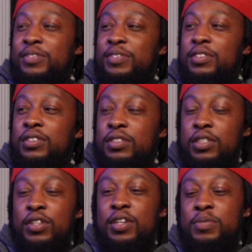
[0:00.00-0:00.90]
Yeah, you
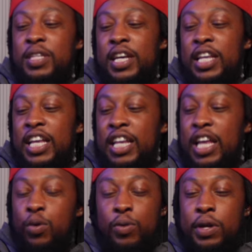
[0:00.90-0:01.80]
know what I'm saying. Like,
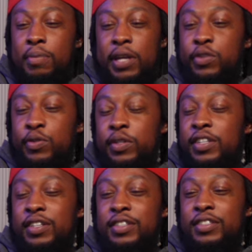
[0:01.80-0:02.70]
like what am I doing
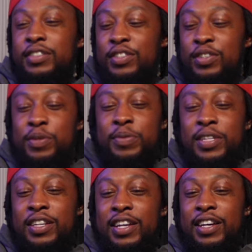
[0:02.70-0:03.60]
here? Right. You know what I
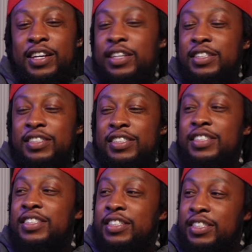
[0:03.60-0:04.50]
mean. Right. Like, we
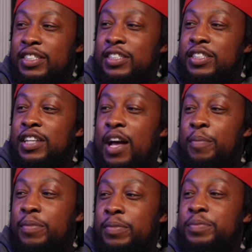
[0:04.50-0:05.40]
that that's that's I'm, a
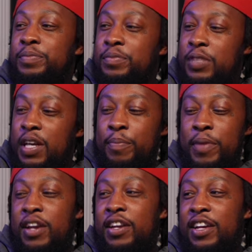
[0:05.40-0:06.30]
big thing. Yeah, we I'm think,
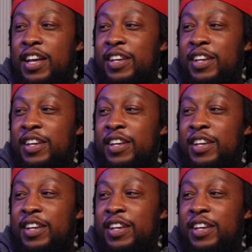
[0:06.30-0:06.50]
better than that.